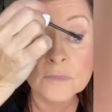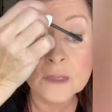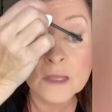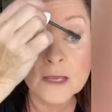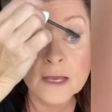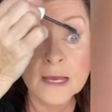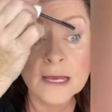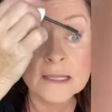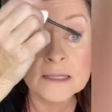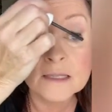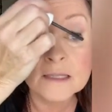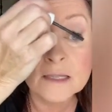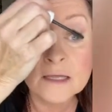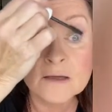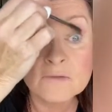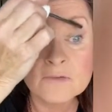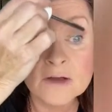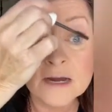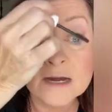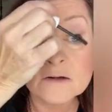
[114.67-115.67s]
I
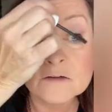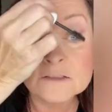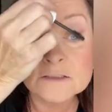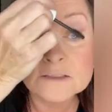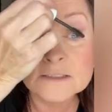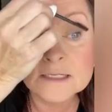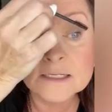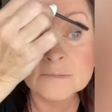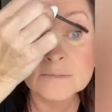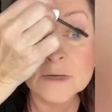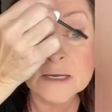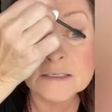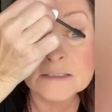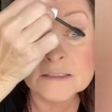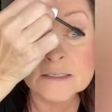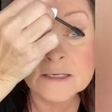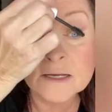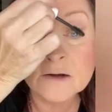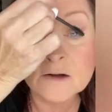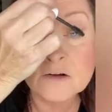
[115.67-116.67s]
love our Zen
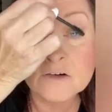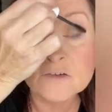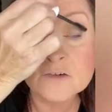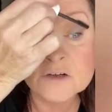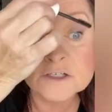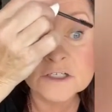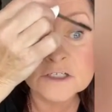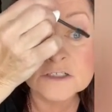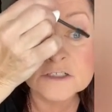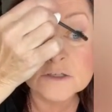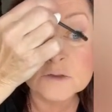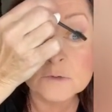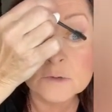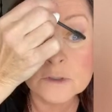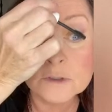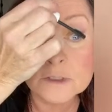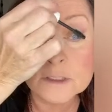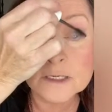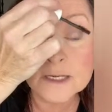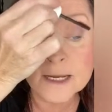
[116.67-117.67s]
mascara for just a
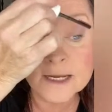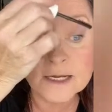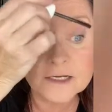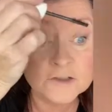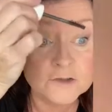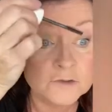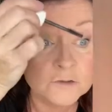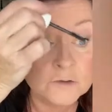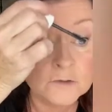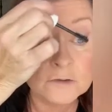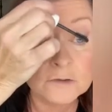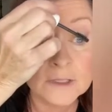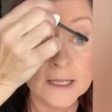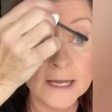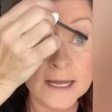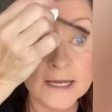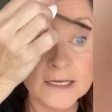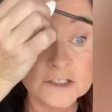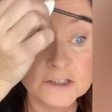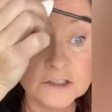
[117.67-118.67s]
really natural
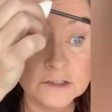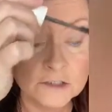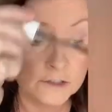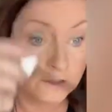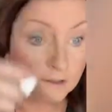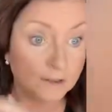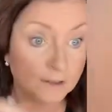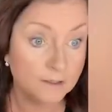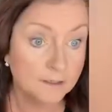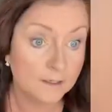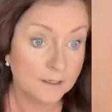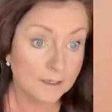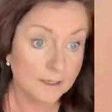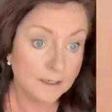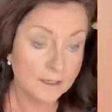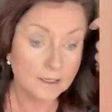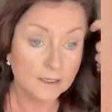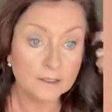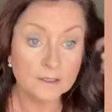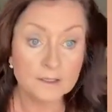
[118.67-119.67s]
lash look.
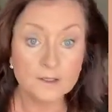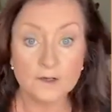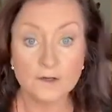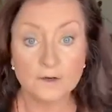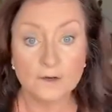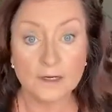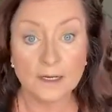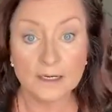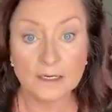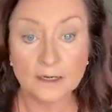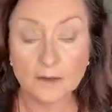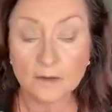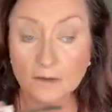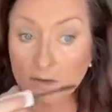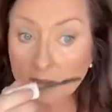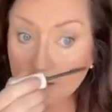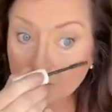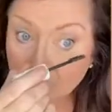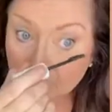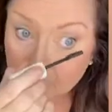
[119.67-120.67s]
You know, and I
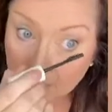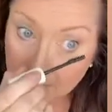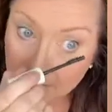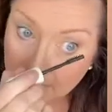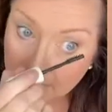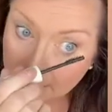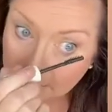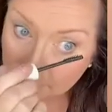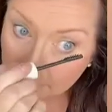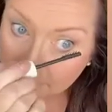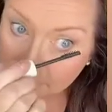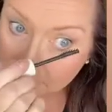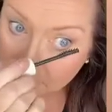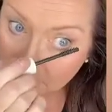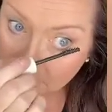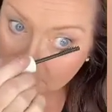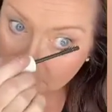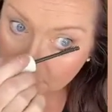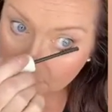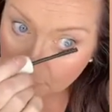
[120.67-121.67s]
know a lot of people
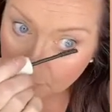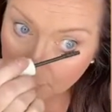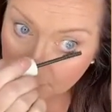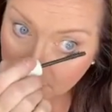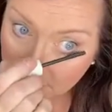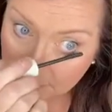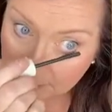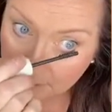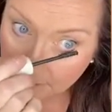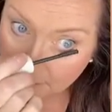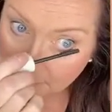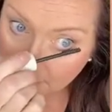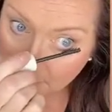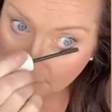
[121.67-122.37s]
love to really